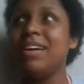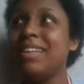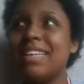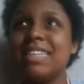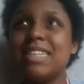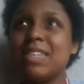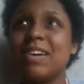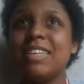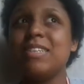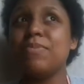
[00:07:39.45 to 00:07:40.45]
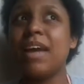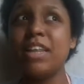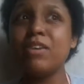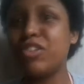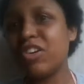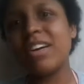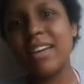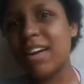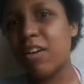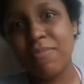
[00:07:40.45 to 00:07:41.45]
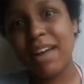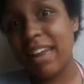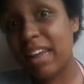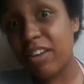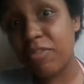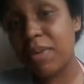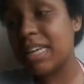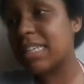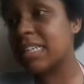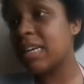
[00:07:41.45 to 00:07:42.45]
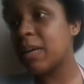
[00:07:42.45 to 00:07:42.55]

this is going to be a new journey of my life, because